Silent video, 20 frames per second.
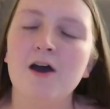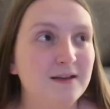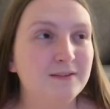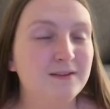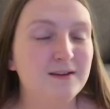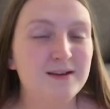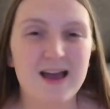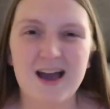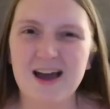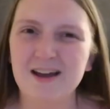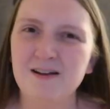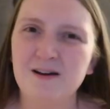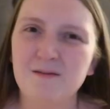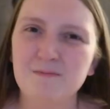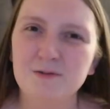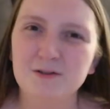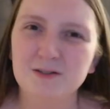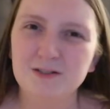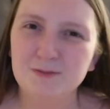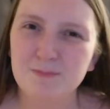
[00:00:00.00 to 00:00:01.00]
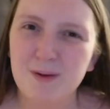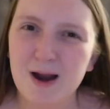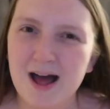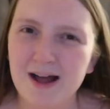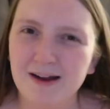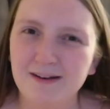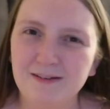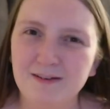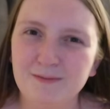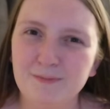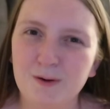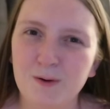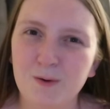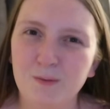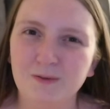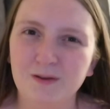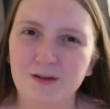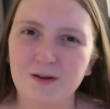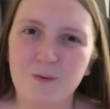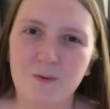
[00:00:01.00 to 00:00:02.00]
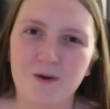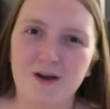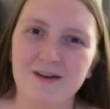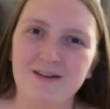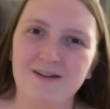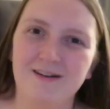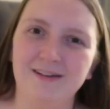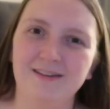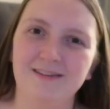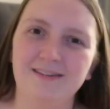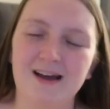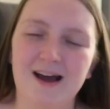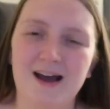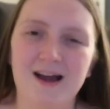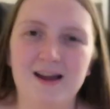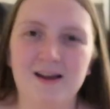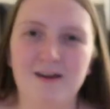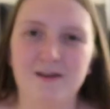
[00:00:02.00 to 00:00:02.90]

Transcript: So yeah, not much planned, but also quite a nice day,